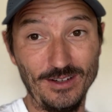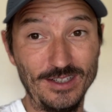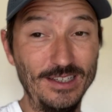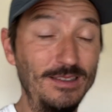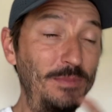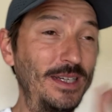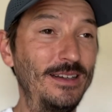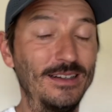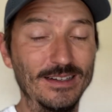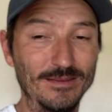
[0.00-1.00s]
She's been
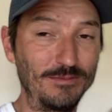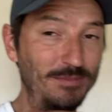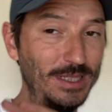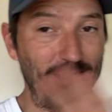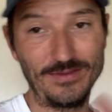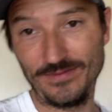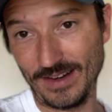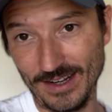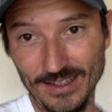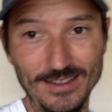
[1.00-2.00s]
in a big
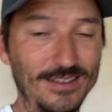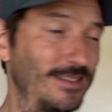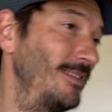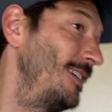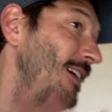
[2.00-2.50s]
fight, and